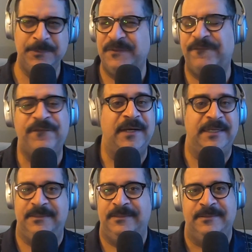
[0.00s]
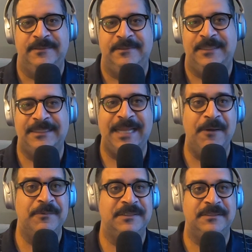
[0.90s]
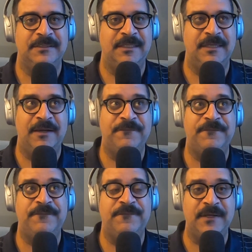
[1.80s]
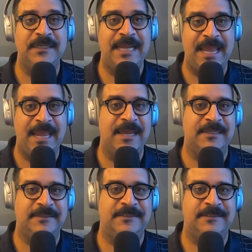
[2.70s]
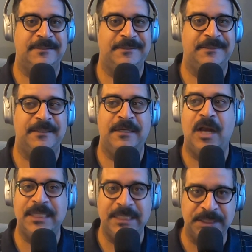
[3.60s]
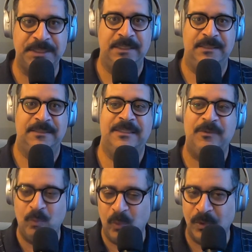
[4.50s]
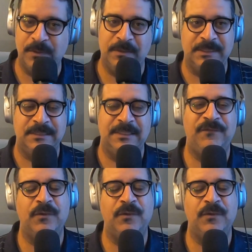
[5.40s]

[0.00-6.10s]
it was fun. Like that was a fun ass audition. The words.